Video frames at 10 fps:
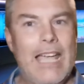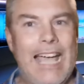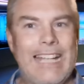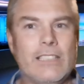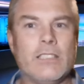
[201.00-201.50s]

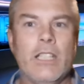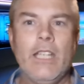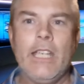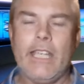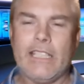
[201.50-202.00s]
And
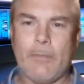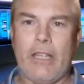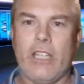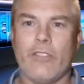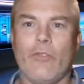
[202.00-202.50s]
he
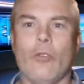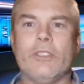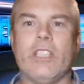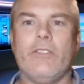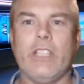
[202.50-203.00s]
spent his
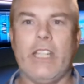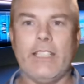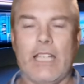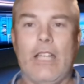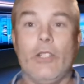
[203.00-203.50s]
formative
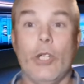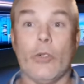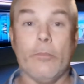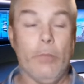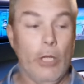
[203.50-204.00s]
years at
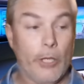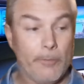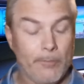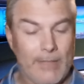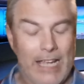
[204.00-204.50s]

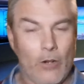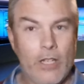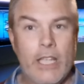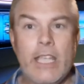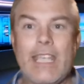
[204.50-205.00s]
Nuremberg.
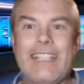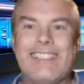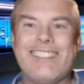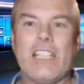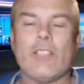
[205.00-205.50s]
Now, he's
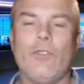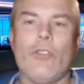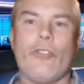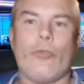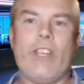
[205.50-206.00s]

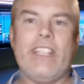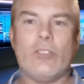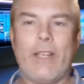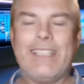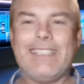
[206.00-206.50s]
6'3",
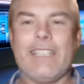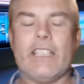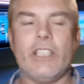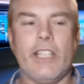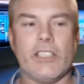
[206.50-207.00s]

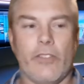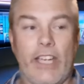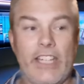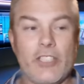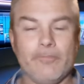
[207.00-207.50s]
26 years of
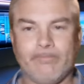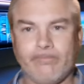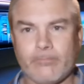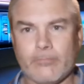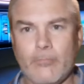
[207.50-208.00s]
age.
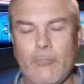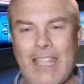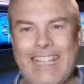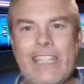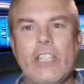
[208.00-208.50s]

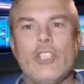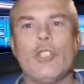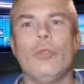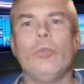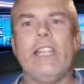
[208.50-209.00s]
And he's
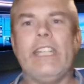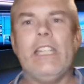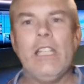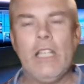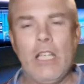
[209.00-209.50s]

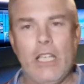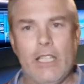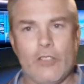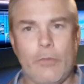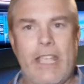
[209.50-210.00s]
shortly
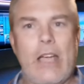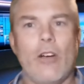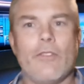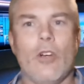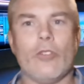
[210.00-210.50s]
to be
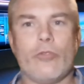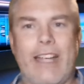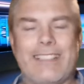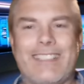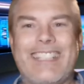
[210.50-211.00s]
out of
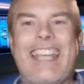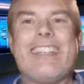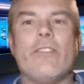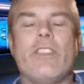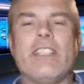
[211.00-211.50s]
contract at the
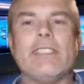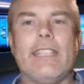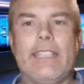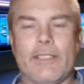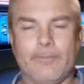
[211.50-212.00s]
end of this
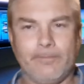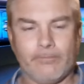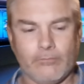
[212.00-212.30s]
season.